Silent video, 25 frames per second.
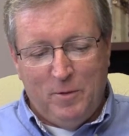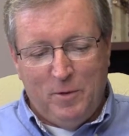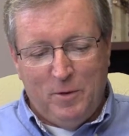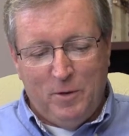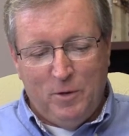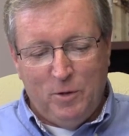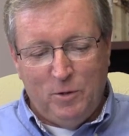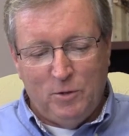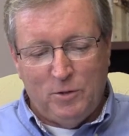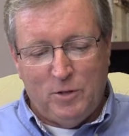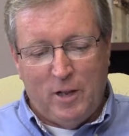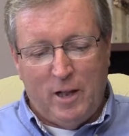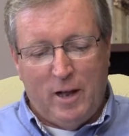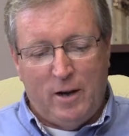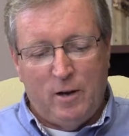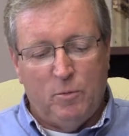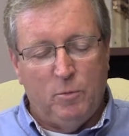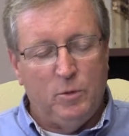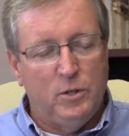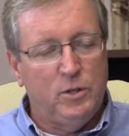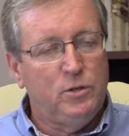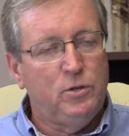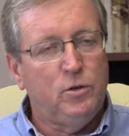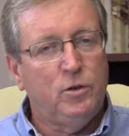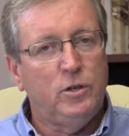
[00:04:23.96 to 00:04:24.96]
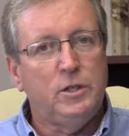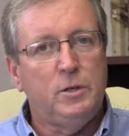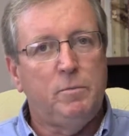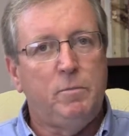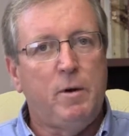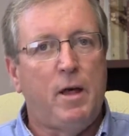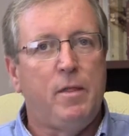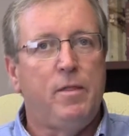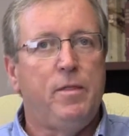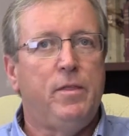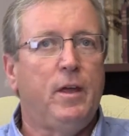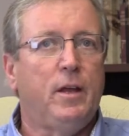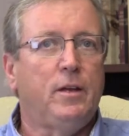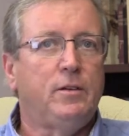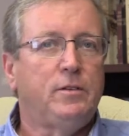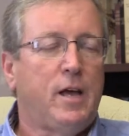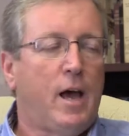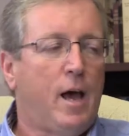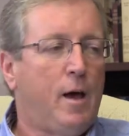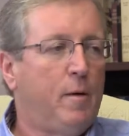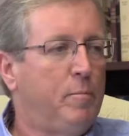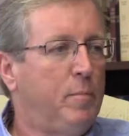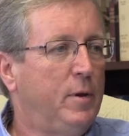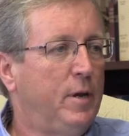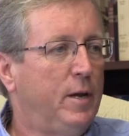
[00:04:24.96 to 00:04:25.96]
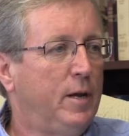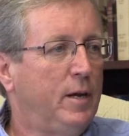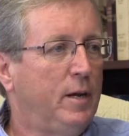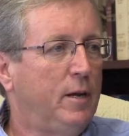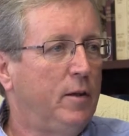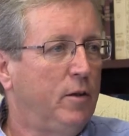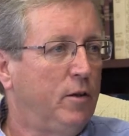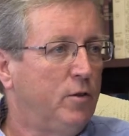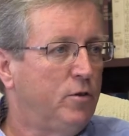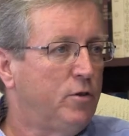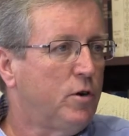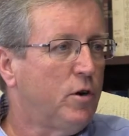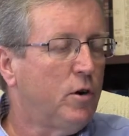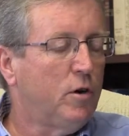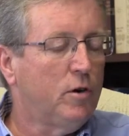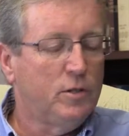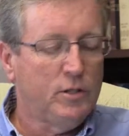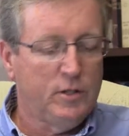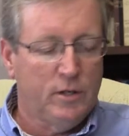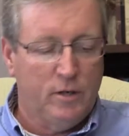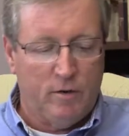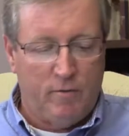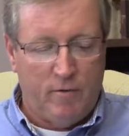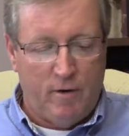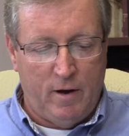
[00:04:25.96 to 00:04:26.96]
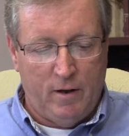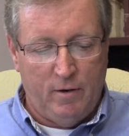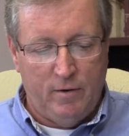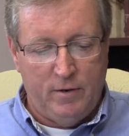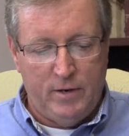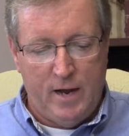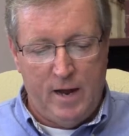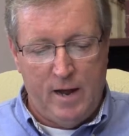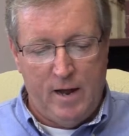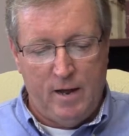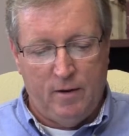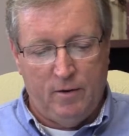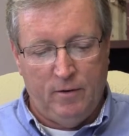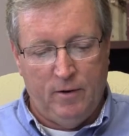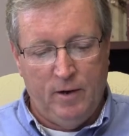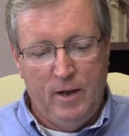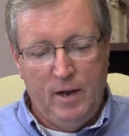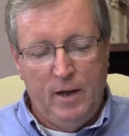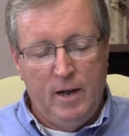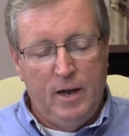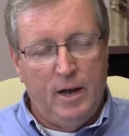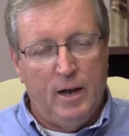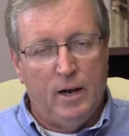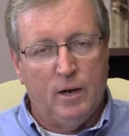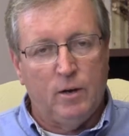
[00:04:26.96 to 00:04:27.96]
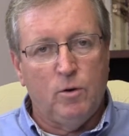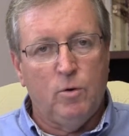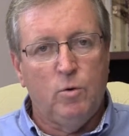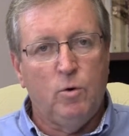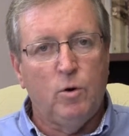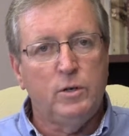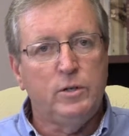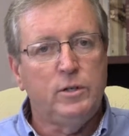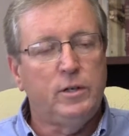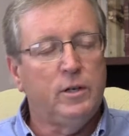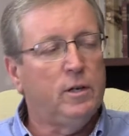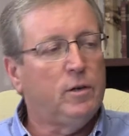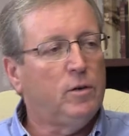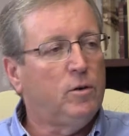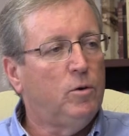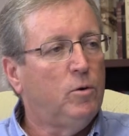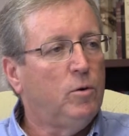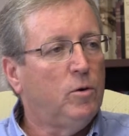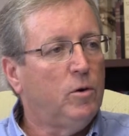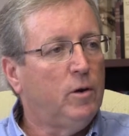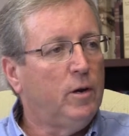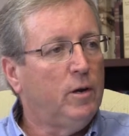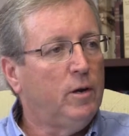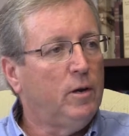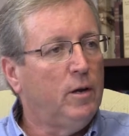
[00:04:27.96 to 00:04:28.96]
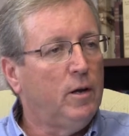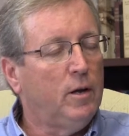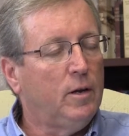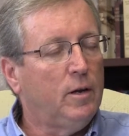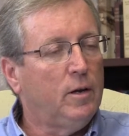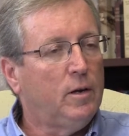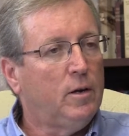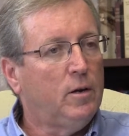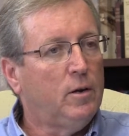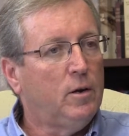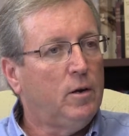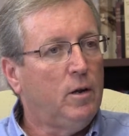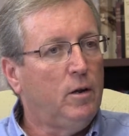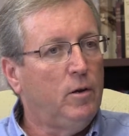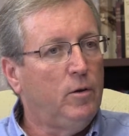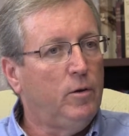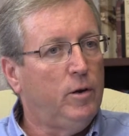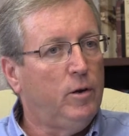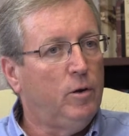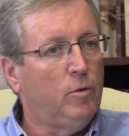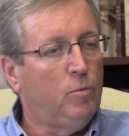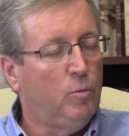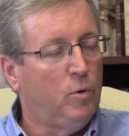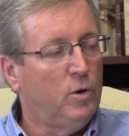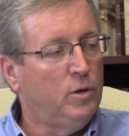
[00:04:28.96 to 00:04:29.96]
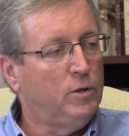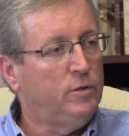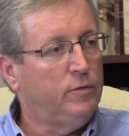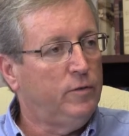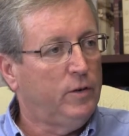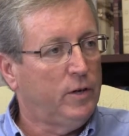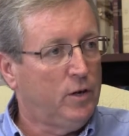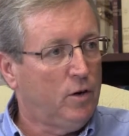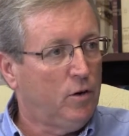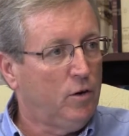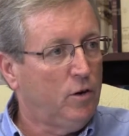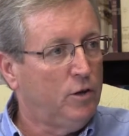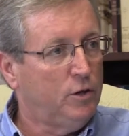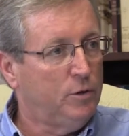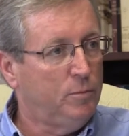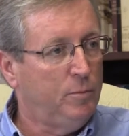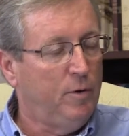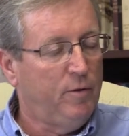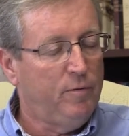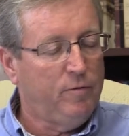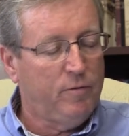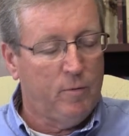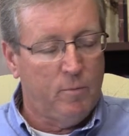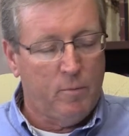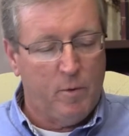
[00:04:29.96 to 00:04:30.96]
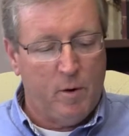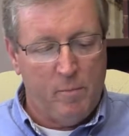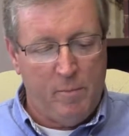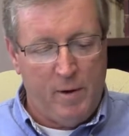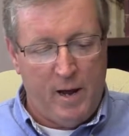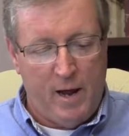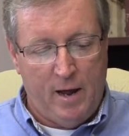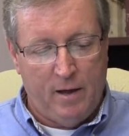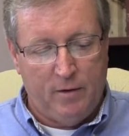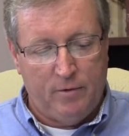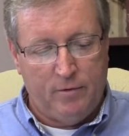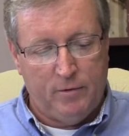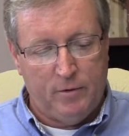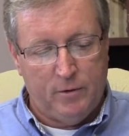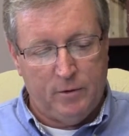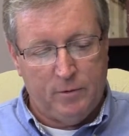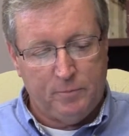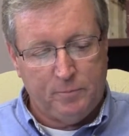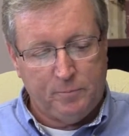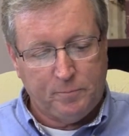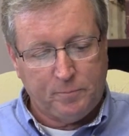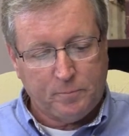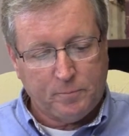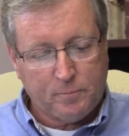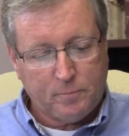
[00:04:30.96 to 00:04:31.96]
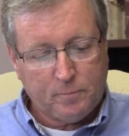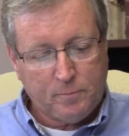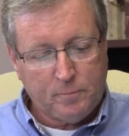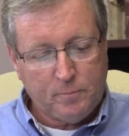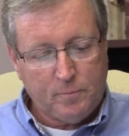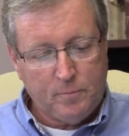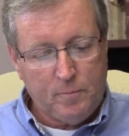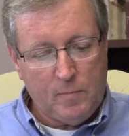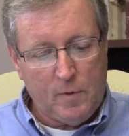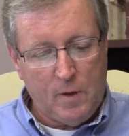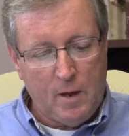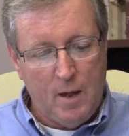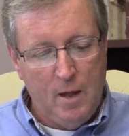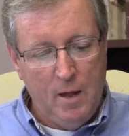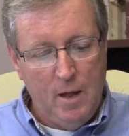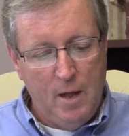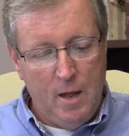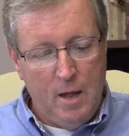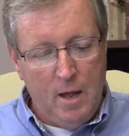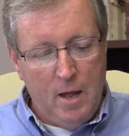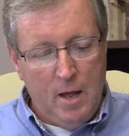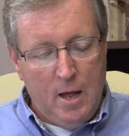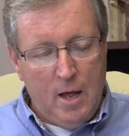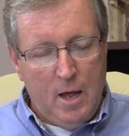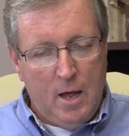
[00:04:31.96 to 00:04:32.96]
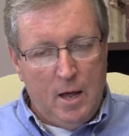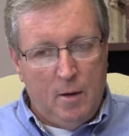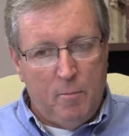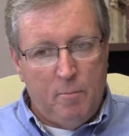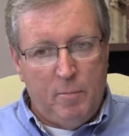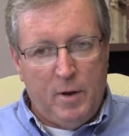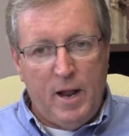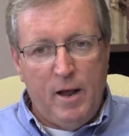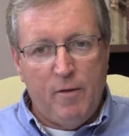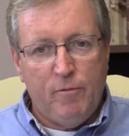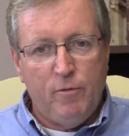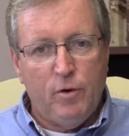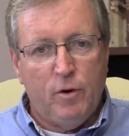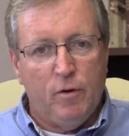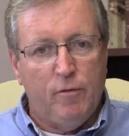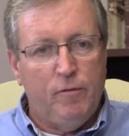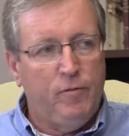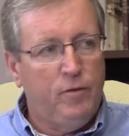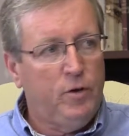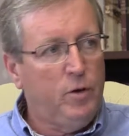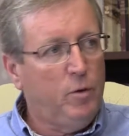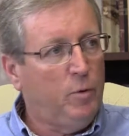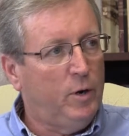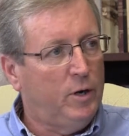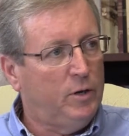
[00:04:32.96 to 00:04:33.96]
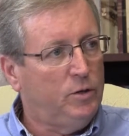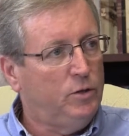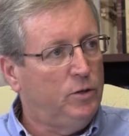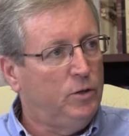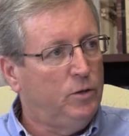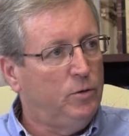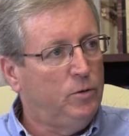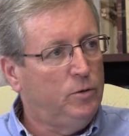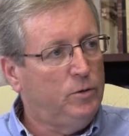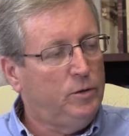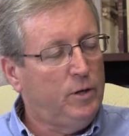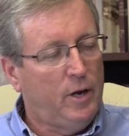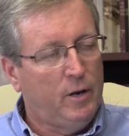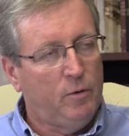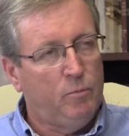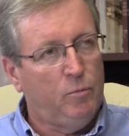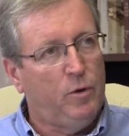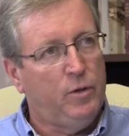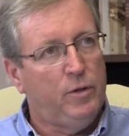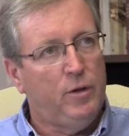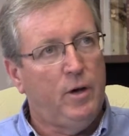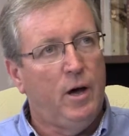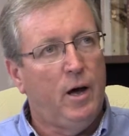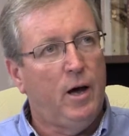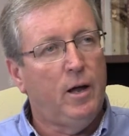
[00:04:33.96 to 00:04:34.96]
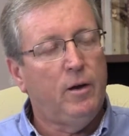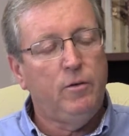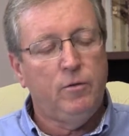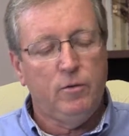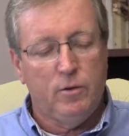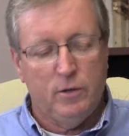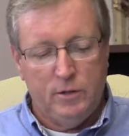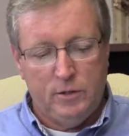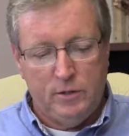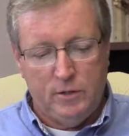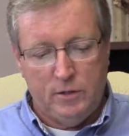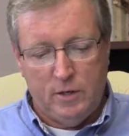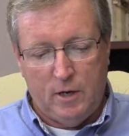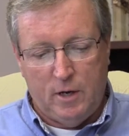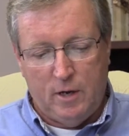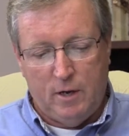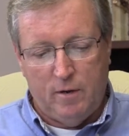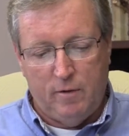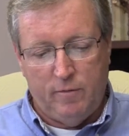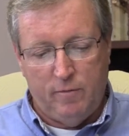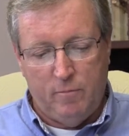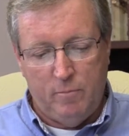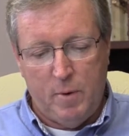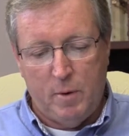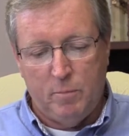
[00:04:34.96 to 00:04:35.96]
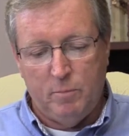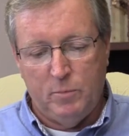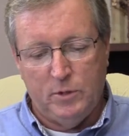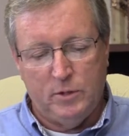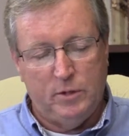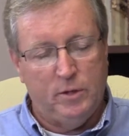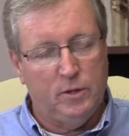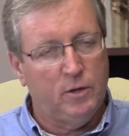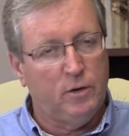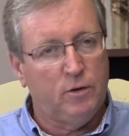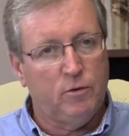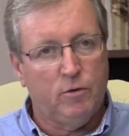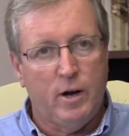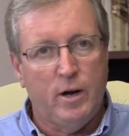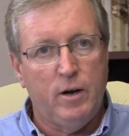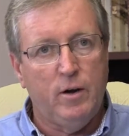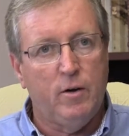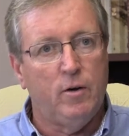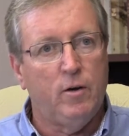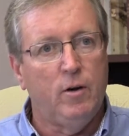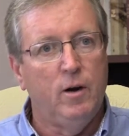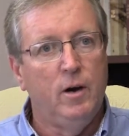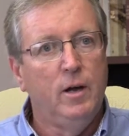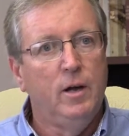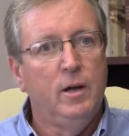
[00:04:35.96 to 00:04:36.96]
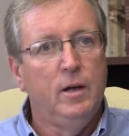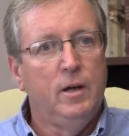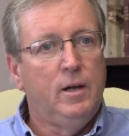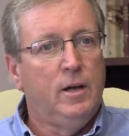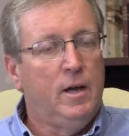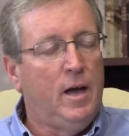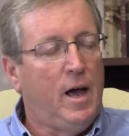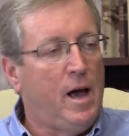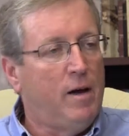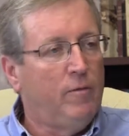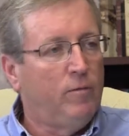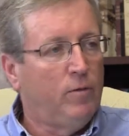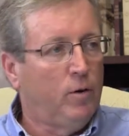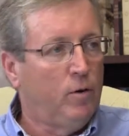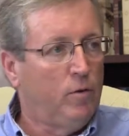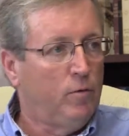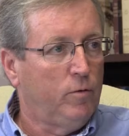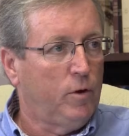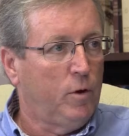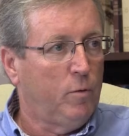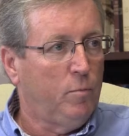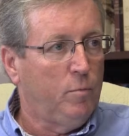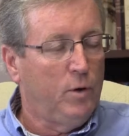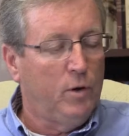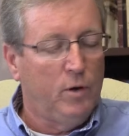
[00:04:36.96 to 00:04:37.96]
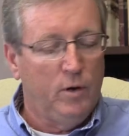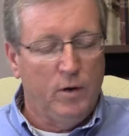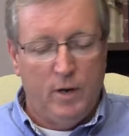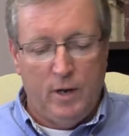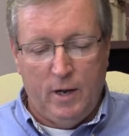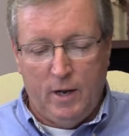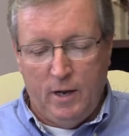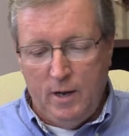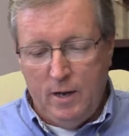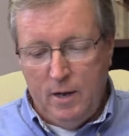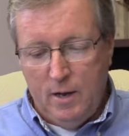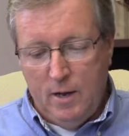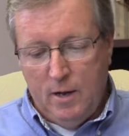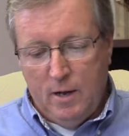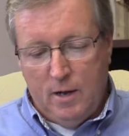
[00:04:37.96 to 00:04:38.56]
newsletter with stories about things happening in the church and around town. And of course, it included words of encouragement from our pastor. But after a few issues, and with hundreds of members of the greater Avon Grove community